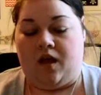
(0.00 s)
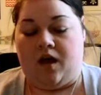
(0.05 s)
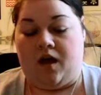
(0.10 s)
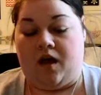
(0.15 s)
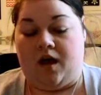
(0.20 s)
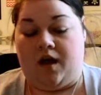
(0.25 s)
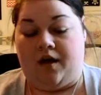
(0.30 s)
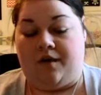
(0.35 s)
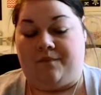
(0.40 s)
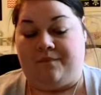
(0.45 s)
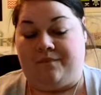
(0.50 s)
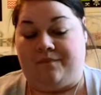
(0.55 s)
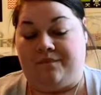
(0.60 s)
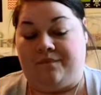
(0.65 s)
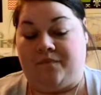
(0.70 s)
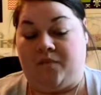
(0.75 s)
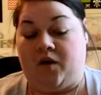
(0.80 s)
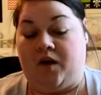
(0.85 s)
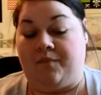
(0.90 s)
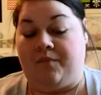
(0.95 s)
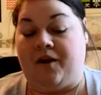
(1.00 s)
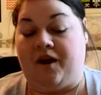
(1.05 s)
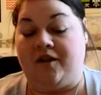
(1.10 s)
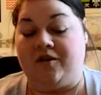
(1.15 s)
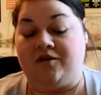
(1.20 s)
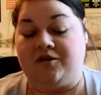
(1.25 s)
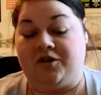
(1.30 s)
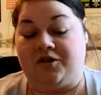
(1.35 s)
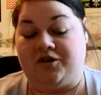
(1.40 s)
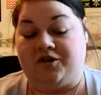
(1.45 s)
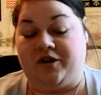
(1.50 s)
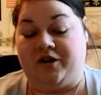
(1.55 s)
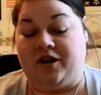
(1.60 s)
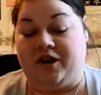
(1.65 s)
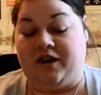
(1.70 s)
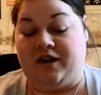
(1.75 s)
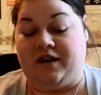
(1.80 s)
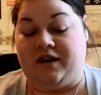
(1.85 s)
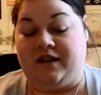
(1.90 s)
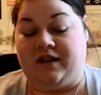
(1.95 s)
Okay, prior to surgery, you're
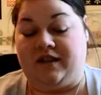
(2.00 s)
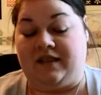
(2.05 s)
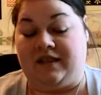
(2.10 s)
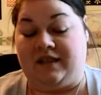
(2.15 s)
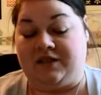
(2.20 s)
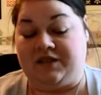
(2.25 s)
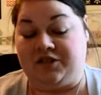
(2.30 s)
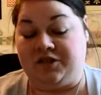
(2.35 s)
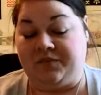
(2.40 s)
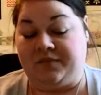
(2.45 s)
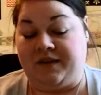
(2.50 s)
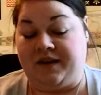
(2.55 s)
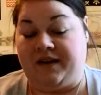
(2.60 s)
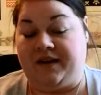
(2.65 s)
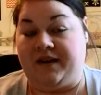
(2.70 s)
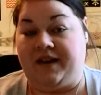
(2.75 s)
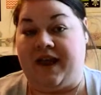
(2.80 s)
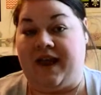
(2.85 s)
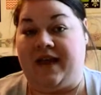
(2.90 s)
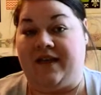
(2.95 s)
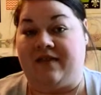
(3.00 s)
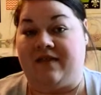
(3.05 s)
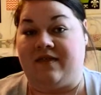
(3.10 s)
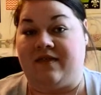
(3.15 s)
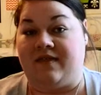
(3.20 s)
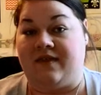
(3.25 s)
going to need Listerine and